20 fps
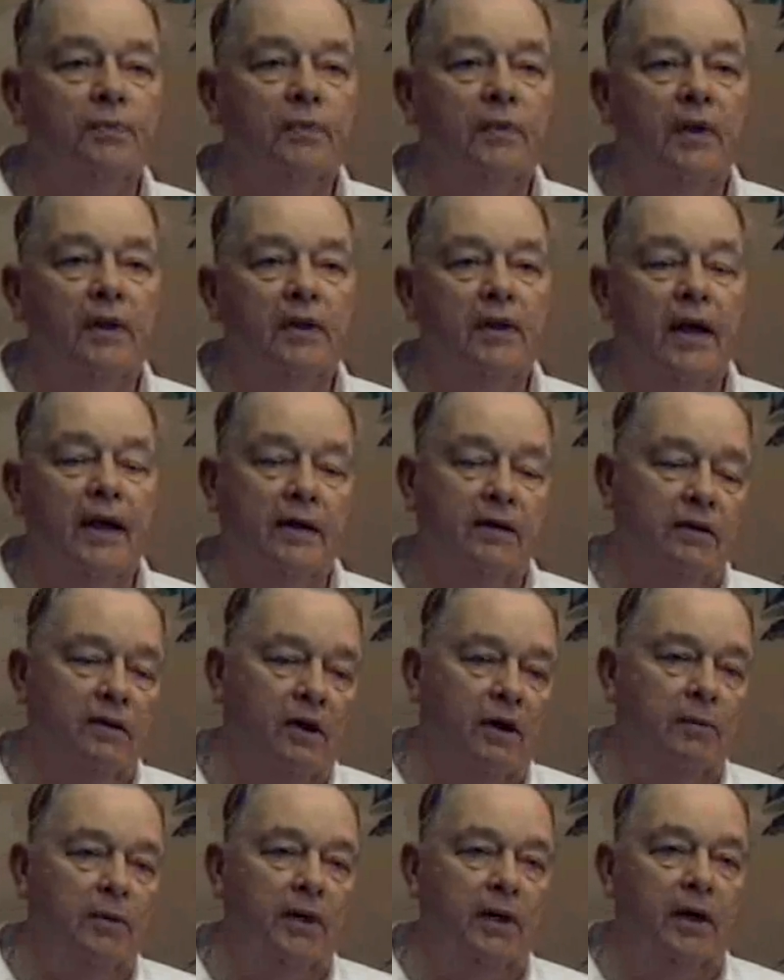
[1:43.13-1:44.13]
At that
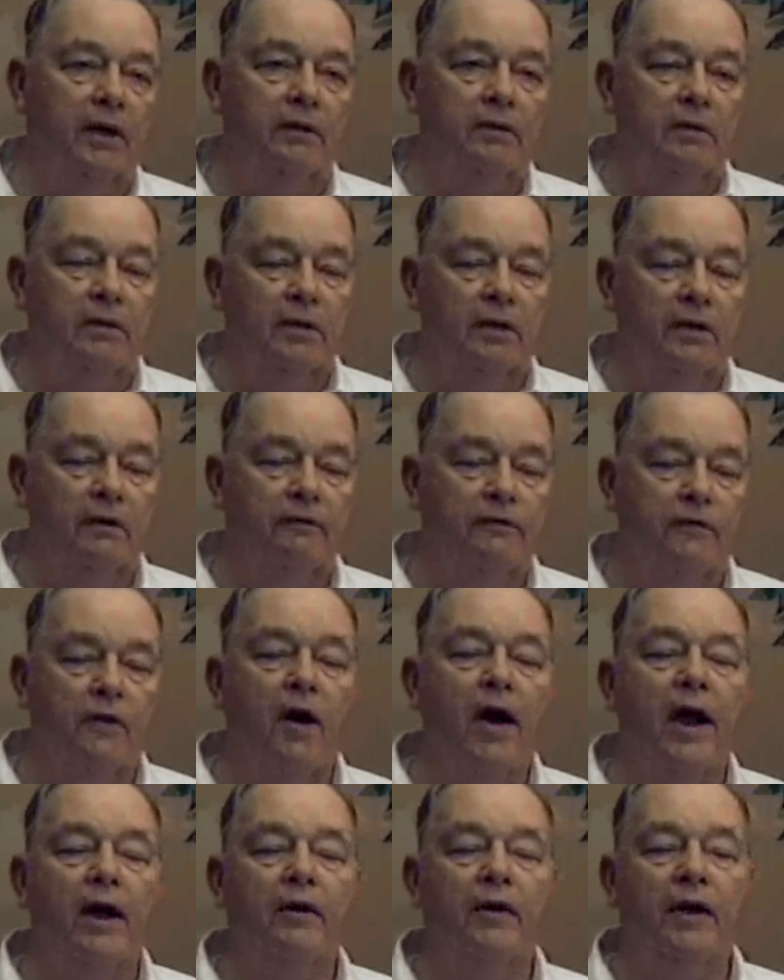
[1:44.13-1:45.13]
time he had, in a
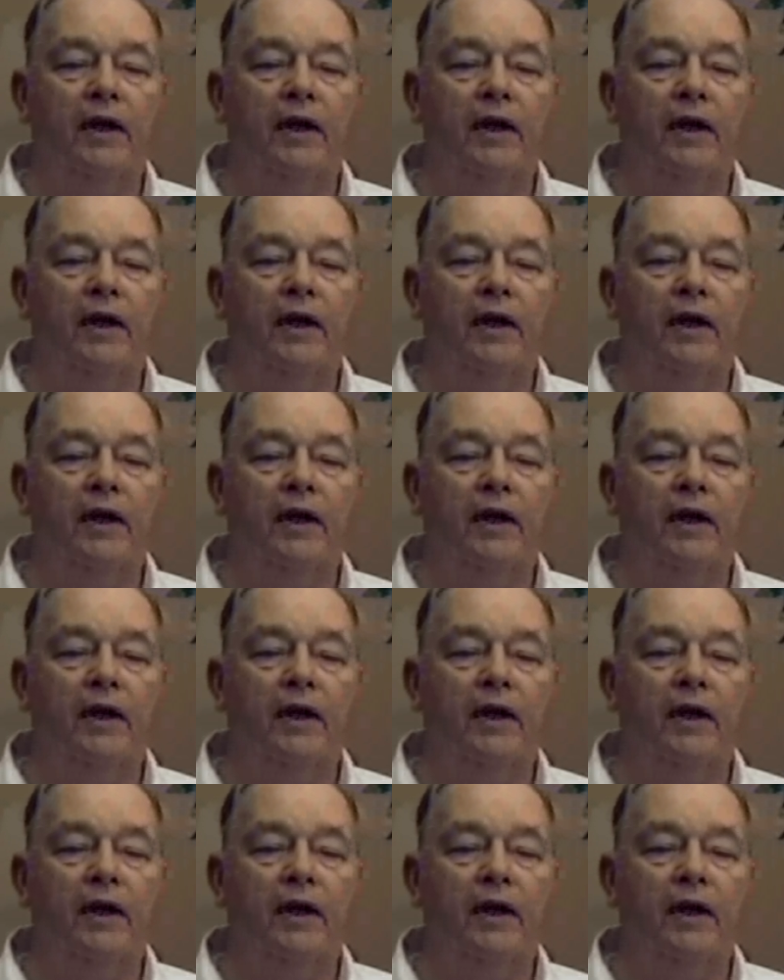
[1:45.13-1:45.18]
fire,